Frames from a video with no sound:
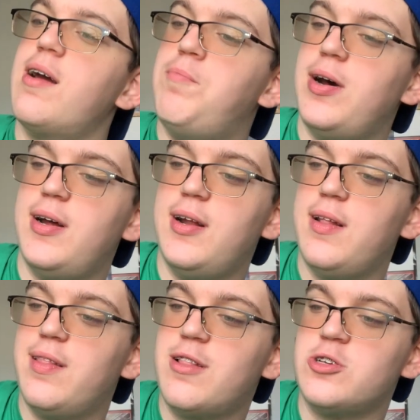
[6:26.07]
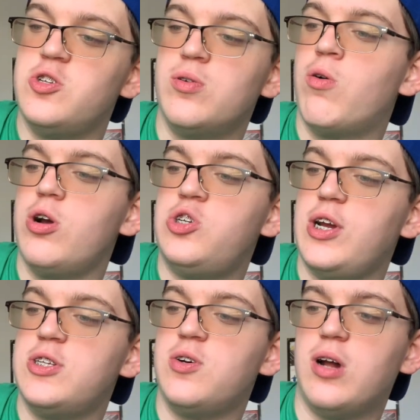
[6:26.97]
but there's no chord
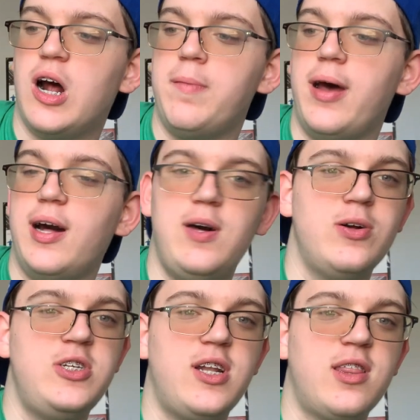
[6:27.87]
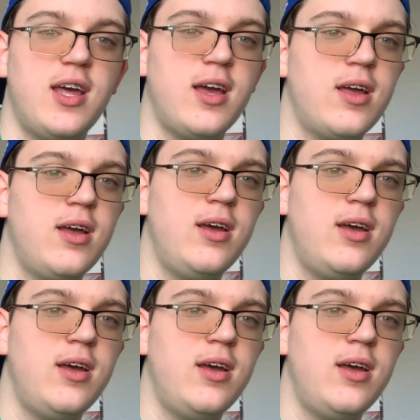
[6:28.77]
change, so it automatically wants you to think,